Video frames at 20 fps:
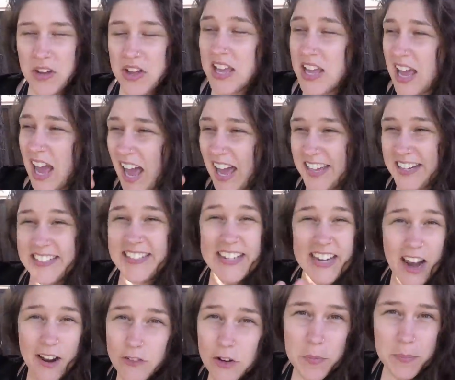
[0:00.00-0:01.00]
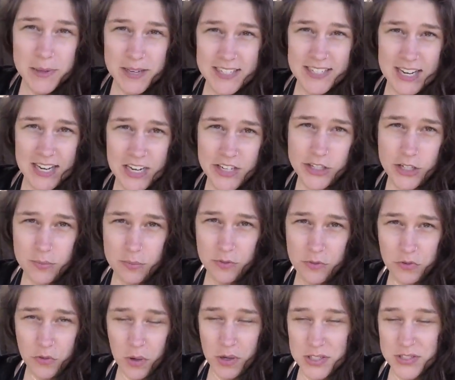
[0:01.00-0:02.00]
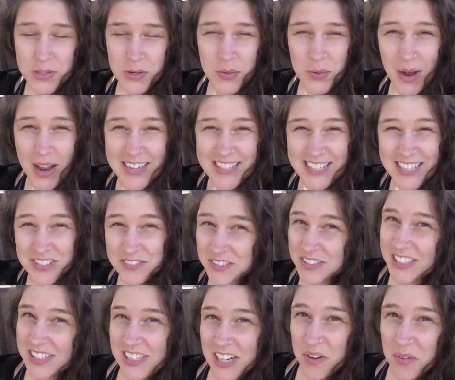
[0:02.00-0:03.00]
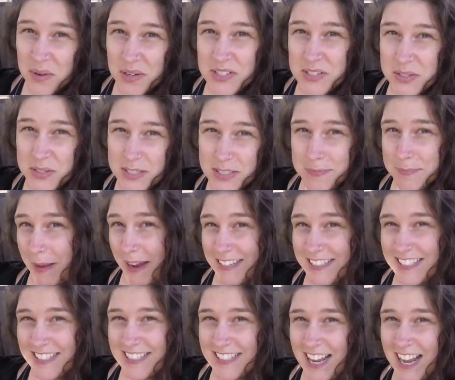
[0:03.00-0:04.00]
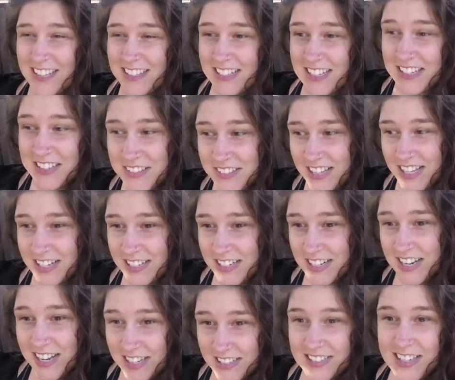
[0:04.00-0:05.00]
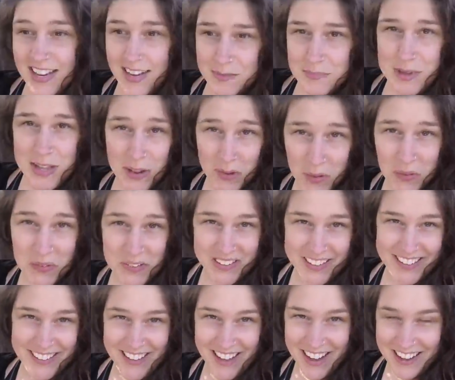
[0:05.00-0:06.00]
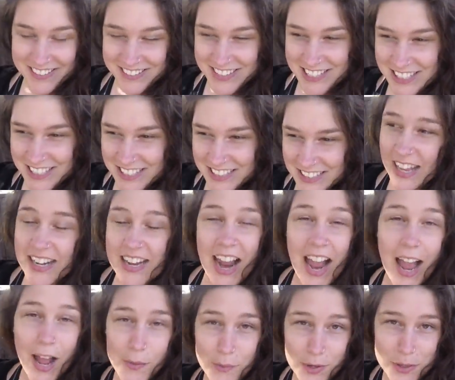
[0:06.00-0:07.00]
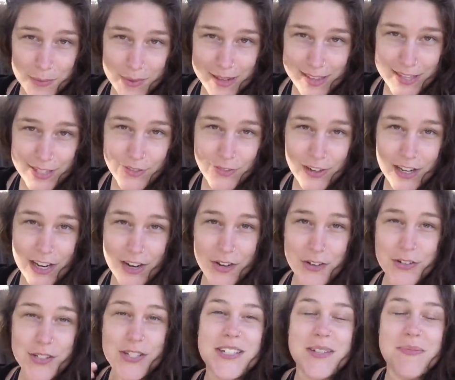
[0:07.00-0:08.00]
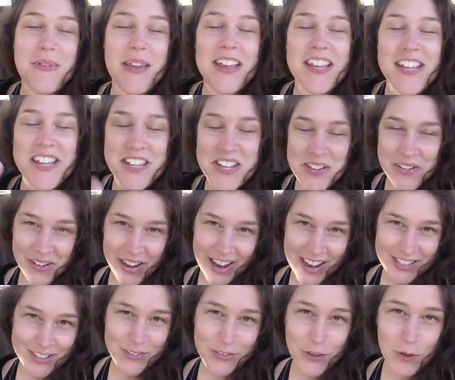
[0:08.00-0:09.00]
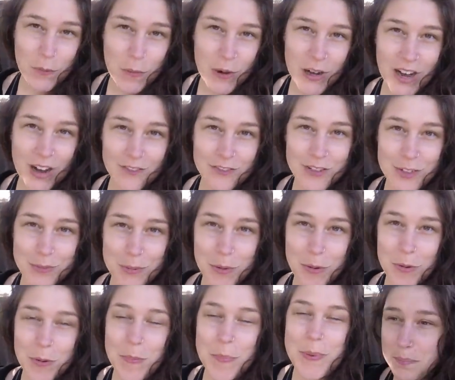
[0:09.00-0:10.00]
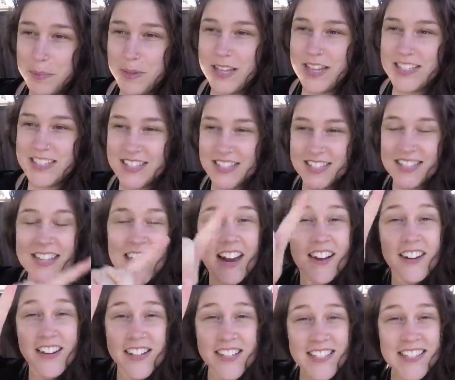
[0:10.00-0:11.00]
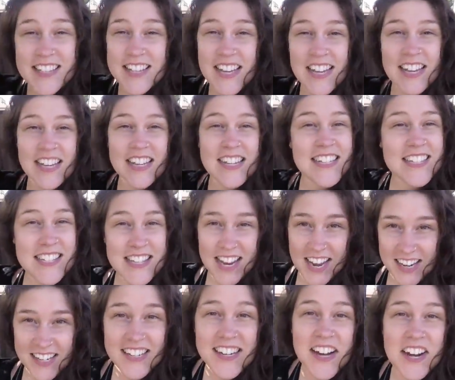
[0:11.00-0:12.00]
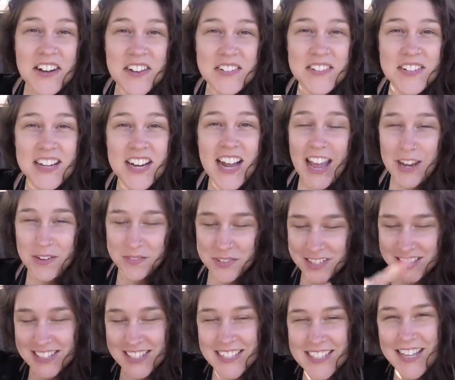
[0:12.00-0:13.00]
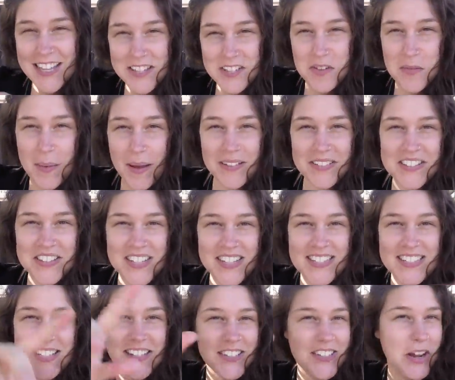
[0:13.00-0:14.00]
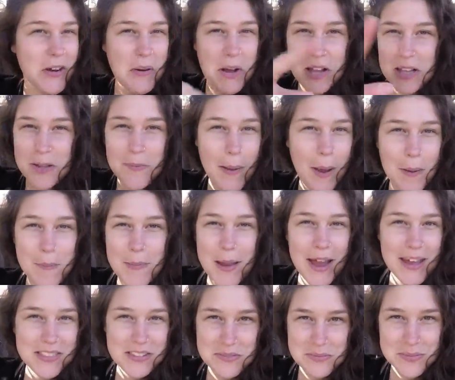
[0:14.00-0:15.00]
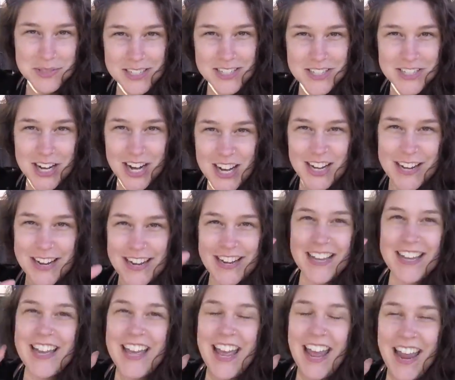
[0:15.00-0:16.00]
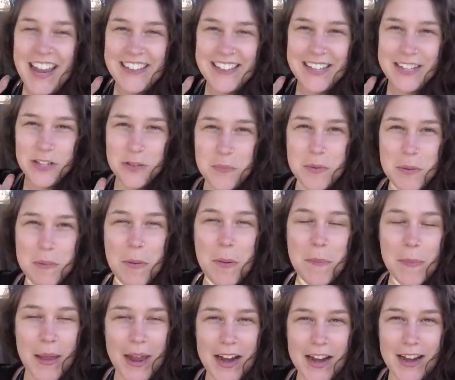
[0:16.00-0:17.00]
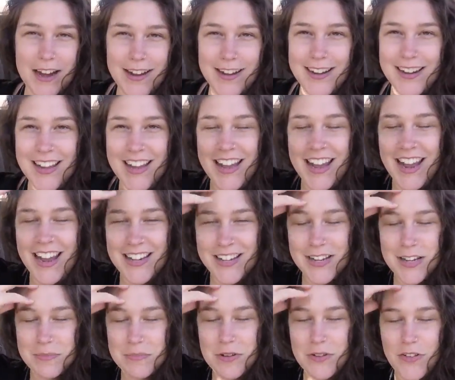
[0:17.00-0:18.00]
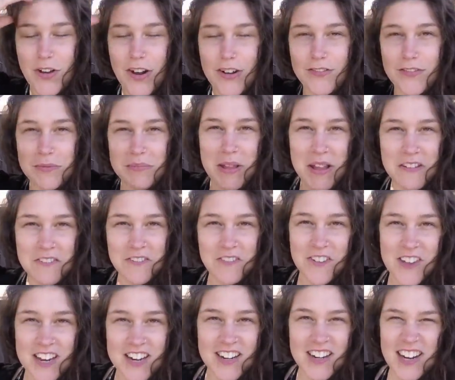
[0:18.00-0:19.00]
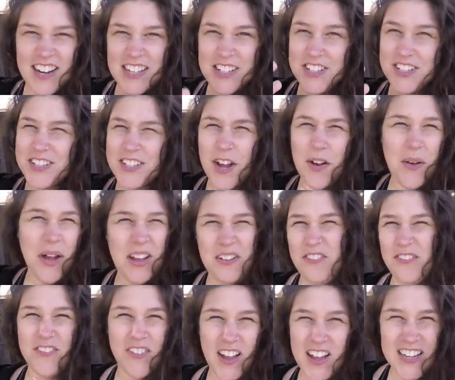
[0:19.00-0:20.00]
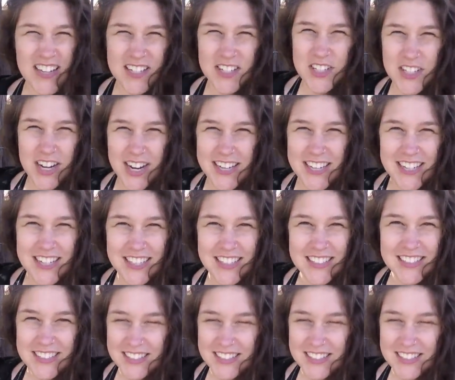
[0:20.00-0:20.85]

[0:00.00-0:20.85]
I had never been to Asia before, so I didn't really know what to expect exactly, other than it's gonna be a hole in the ground. And I wanna make this video to make you guys feel more comfortable, because the scariest thing is the unknown. And once I tell you about this, you'll know all about bathrooms in China, and then you'll be prepared and you can move on from that fear and just go have fun in China.